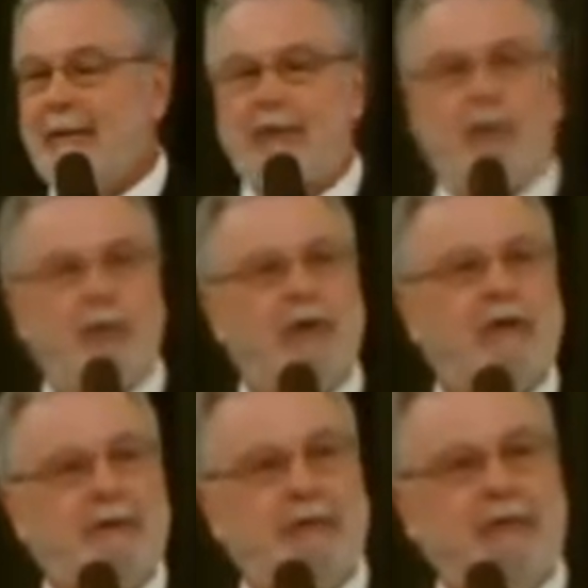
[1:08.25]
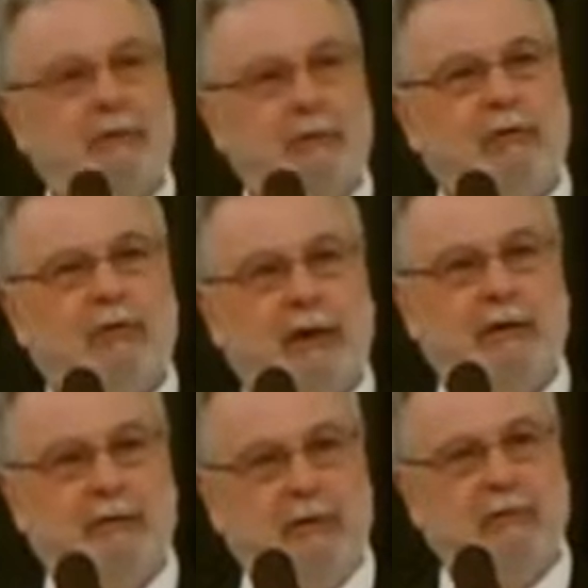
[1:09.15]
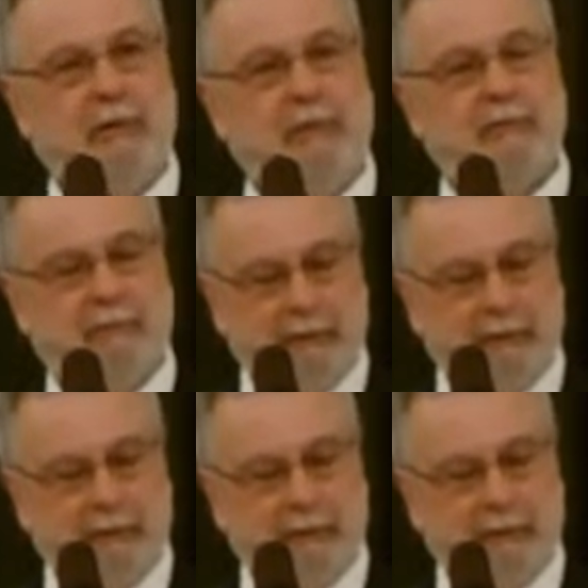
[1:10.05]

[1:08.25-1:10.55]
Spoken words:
So one of the things that we're trying to do is,